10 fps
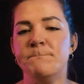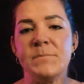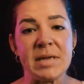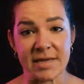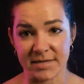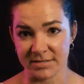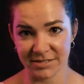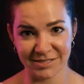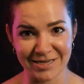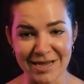
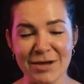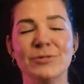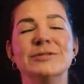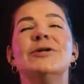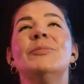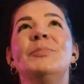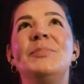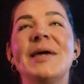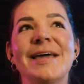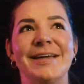beast. It was a
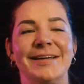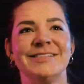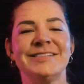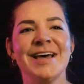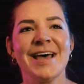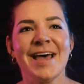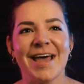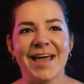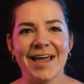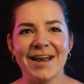beast
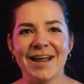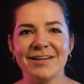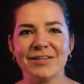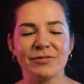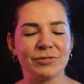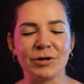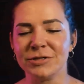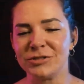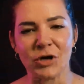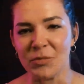and I learned
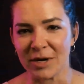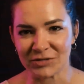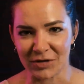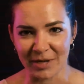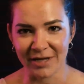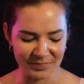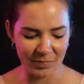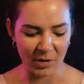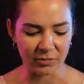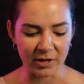so much from it.
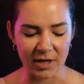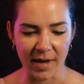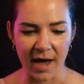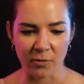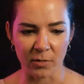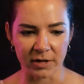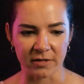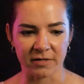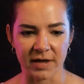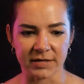But looking back, one of
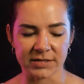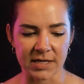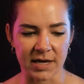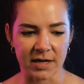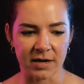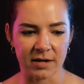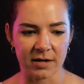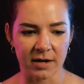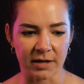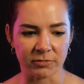the things that
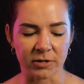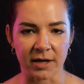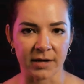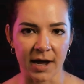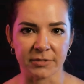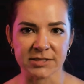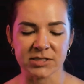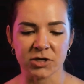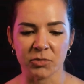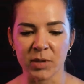I look on now, it's,
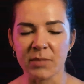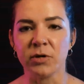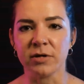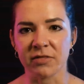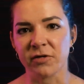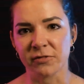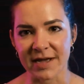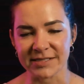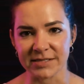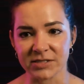you know, people get their
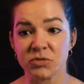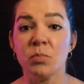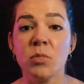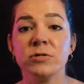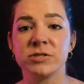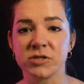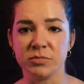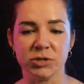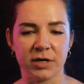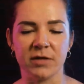license. Most, the
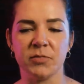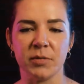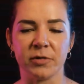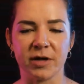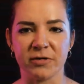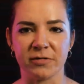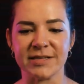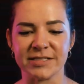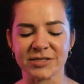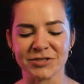majority of people get their
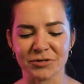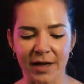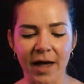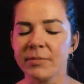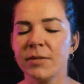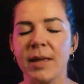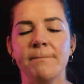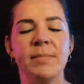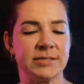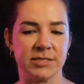license because they're like, I'm going to be a
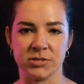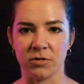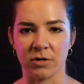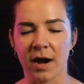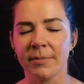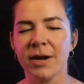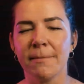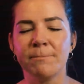business owner. I'm going to